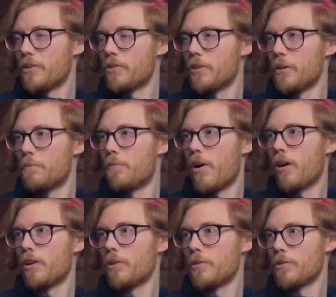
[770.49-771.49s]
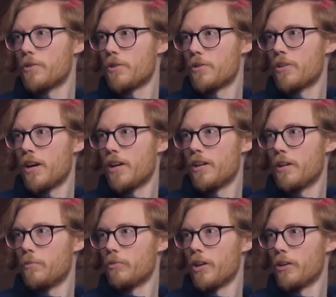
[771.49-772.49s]
So then he borrows this guy
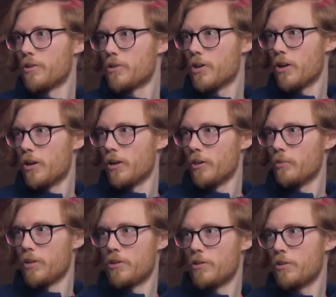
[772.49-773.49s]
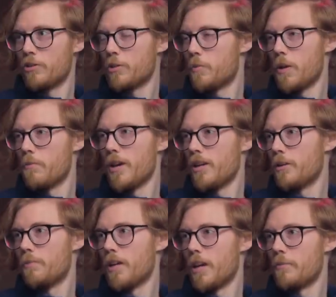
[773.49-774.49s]
named Leonard's car, which could just be a made
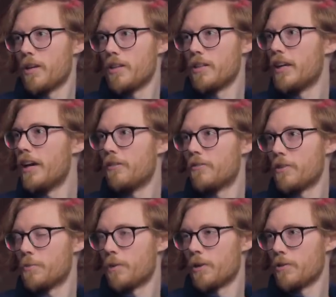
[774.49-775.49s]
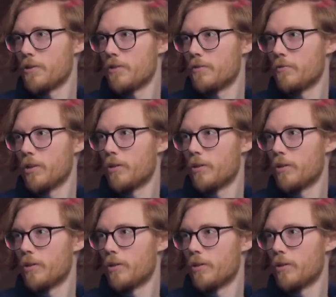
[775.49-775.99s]
up name that he gave this person.